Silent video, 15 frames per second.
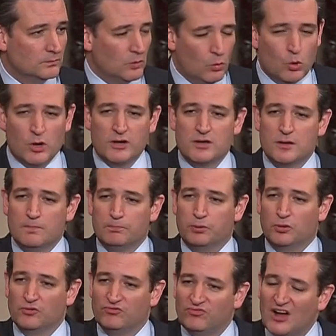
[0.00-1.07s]
would
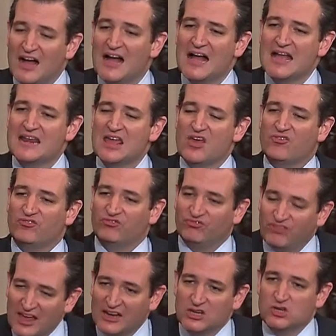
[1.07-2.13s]
provide
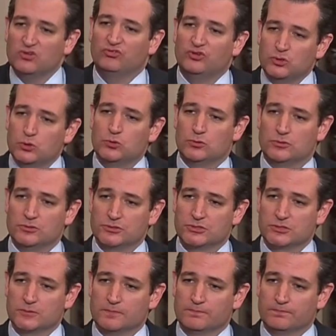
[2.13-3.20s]
effective tools